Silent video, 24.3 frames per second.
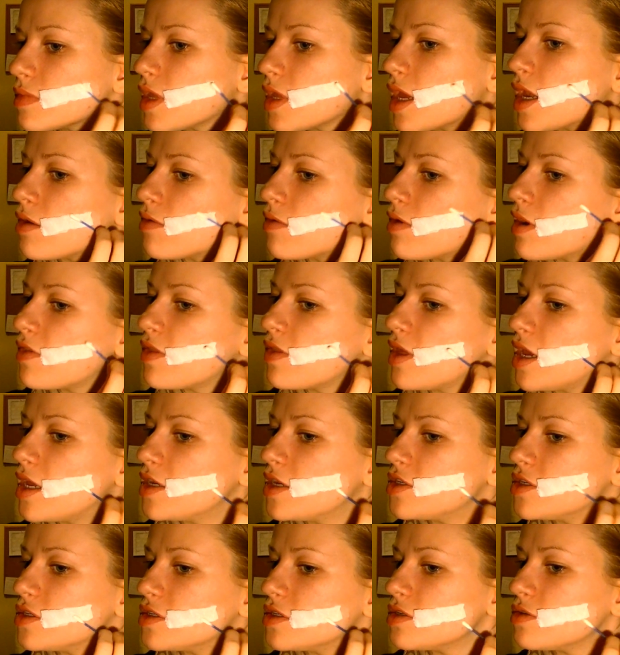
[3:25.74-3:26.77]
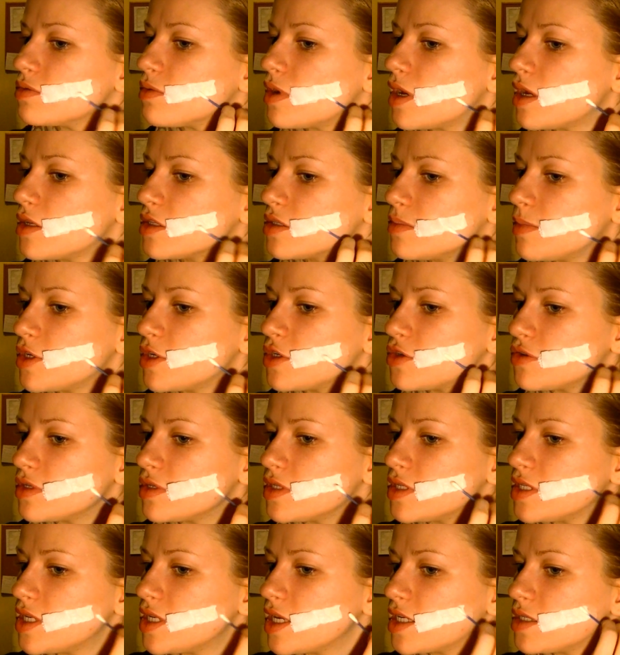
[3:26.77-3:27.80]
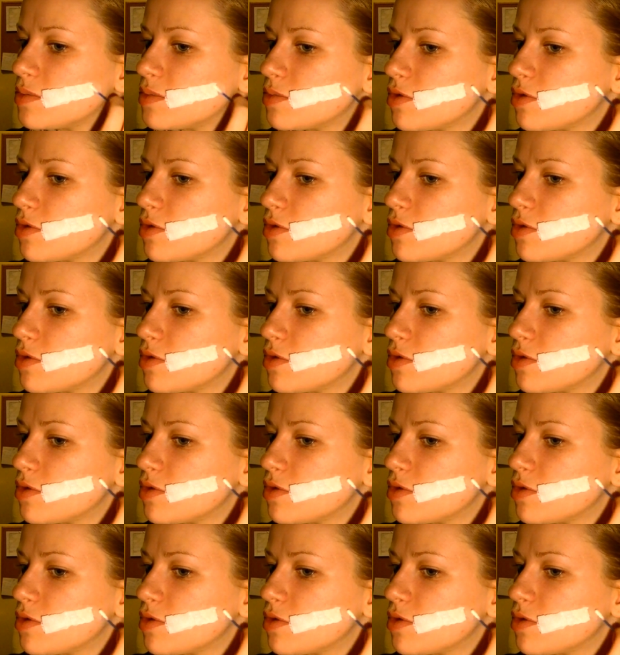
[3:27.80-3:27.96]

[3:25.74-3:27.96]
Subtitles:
And around the edges as well to make sure it sticks